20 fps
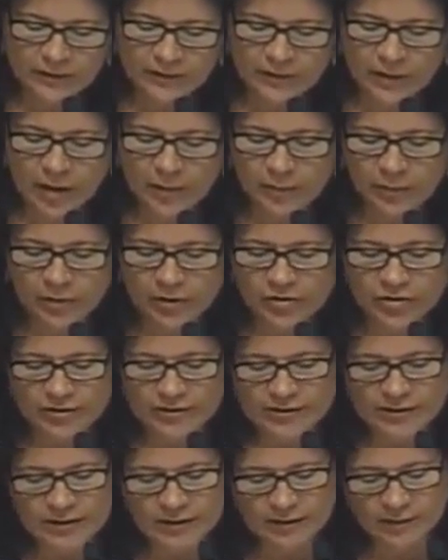the
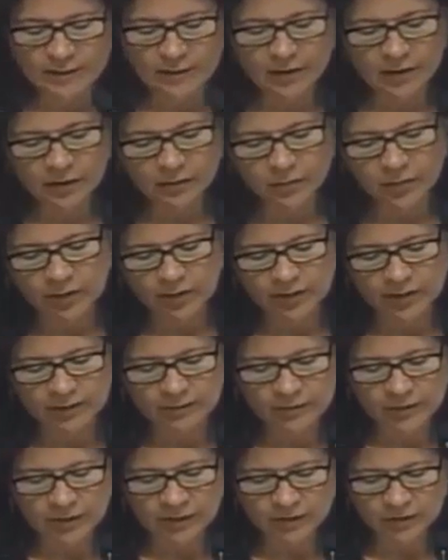operations in the
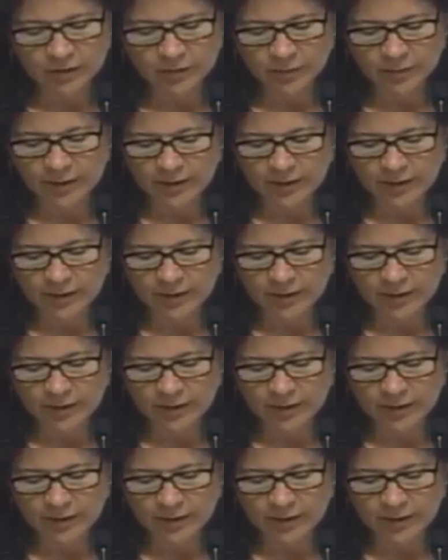non-wildlife volunteer